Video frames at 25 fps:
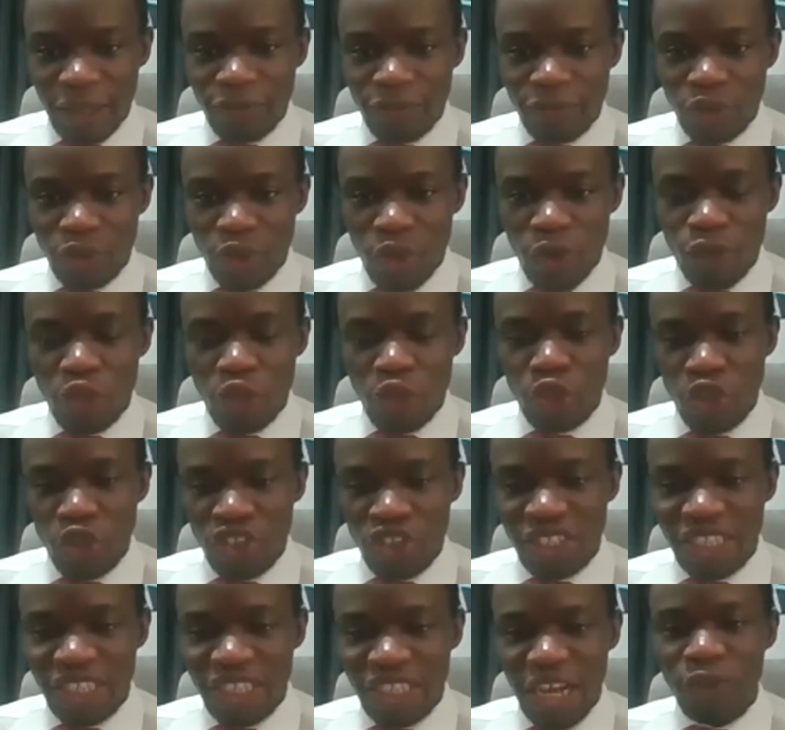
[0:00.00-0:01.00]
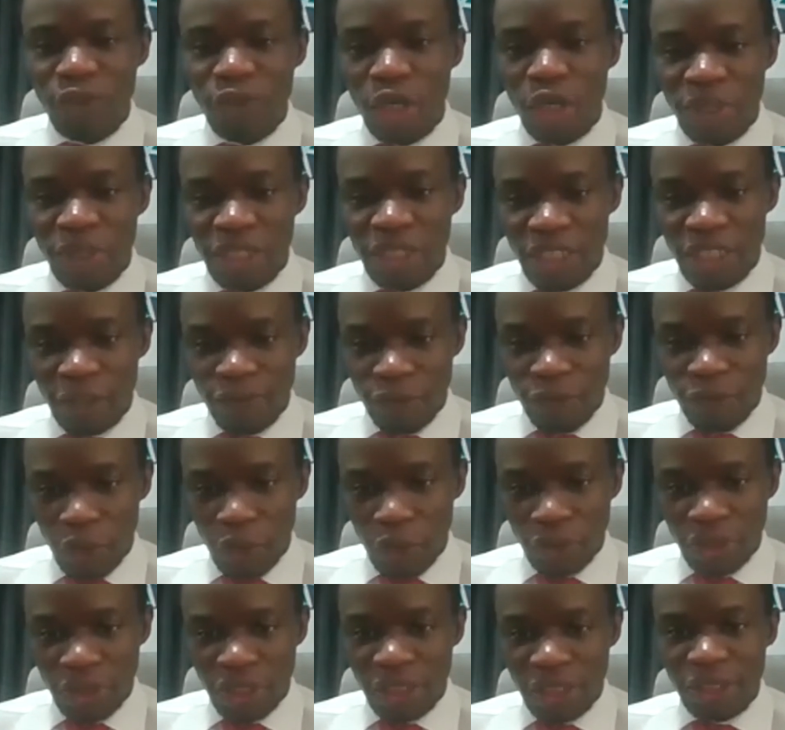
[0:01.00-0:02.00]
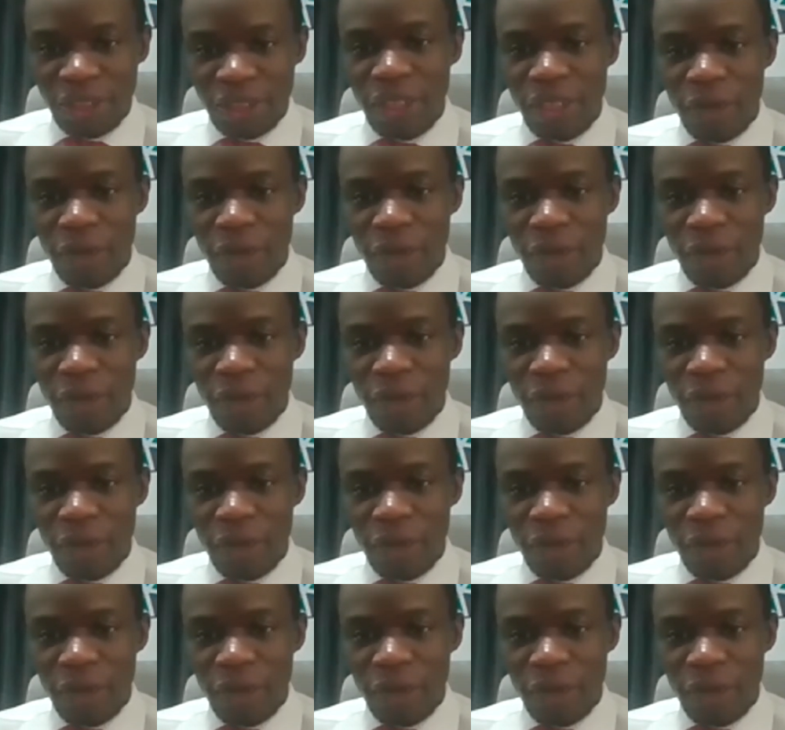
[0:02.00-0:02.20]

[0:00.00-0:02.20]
So for those that have not been defaulting,